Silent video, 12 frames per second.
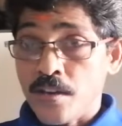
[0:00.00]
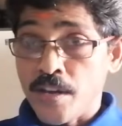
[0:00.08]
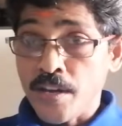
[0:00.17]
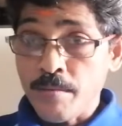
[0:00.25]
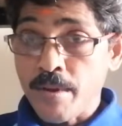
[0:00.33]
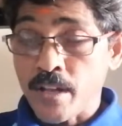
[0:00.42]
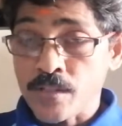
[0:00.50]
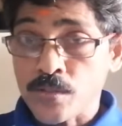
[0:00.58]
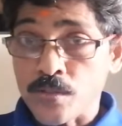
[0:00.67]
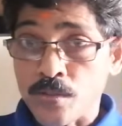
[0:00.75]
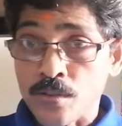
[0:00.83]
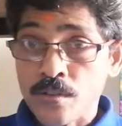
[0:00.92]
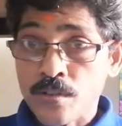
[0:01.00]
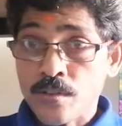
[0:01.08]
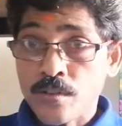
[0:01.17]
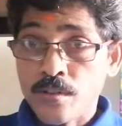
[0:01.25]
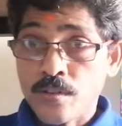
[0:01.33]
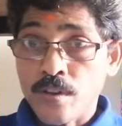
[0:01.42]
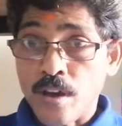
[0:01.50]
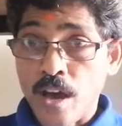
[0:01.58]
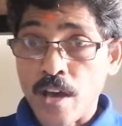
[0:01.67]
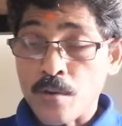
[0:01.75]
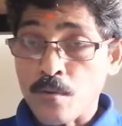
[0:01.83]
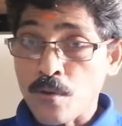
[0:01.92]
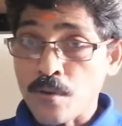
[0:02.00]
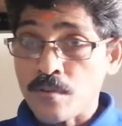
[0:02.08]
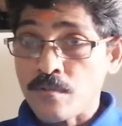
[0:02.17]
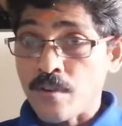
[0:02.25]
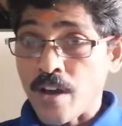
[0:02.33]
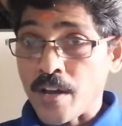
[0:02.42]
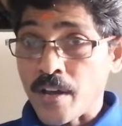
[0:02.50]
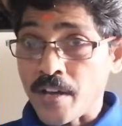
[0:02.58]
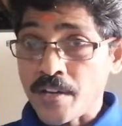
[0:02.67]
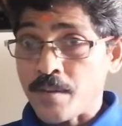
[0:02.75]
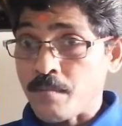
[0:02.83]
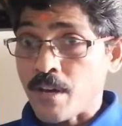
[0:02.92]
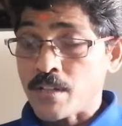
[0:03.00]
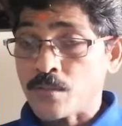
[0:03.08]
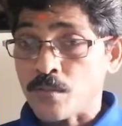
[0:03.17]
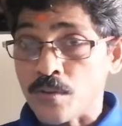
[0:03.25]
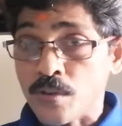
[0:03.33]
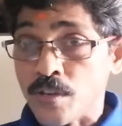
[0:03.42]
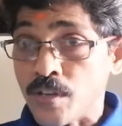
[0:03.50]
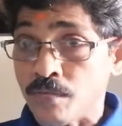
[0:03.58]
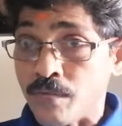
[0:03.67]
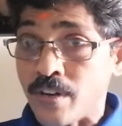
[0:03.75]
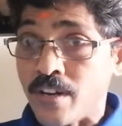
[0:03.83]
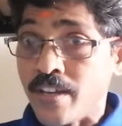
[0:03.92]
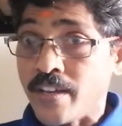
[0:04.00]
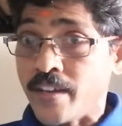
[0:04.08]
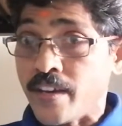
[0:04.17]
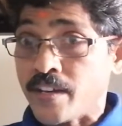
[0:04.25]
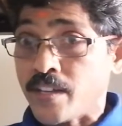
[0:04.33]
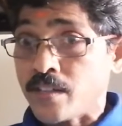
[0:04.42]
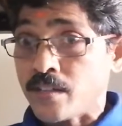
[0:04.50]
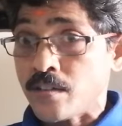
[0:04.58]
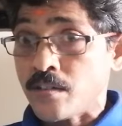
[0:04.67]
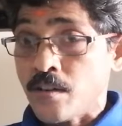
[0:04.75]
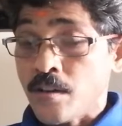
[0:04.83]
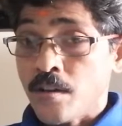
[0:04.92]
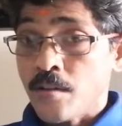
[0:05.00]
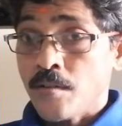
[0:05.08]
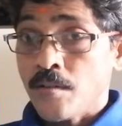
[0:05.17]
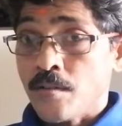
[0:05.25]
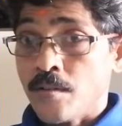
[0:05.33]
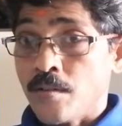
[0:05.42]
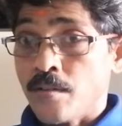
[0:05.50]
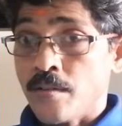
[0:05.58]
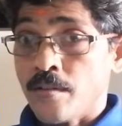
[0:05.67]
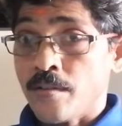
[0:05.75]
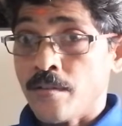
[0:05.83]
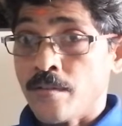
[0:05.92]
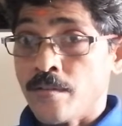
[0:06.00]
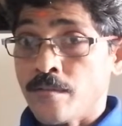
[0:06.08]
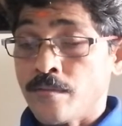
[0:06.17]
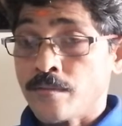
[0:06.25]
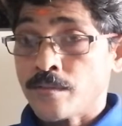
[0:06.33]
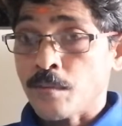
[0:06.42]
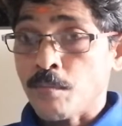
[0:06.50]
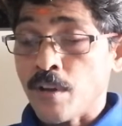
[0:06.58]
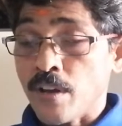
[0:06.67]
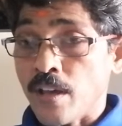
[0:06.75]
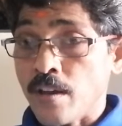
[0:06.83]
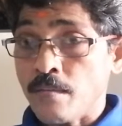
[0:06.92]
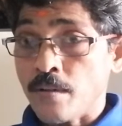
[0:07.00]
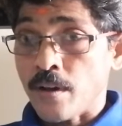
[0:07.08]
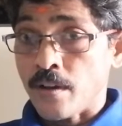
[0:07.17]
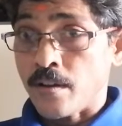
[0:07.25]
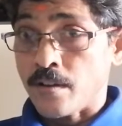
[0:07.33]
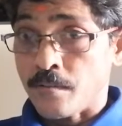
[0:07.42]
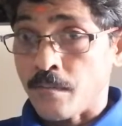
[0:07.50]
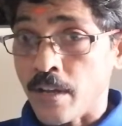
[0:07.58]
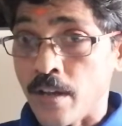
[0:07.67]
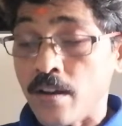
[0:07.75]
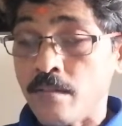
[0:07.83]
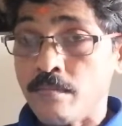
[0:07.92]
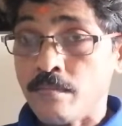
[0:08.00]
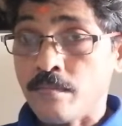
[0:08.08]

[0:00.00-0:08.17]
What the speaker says: enemy also I don't I hate him also. If really getting someone help or my help,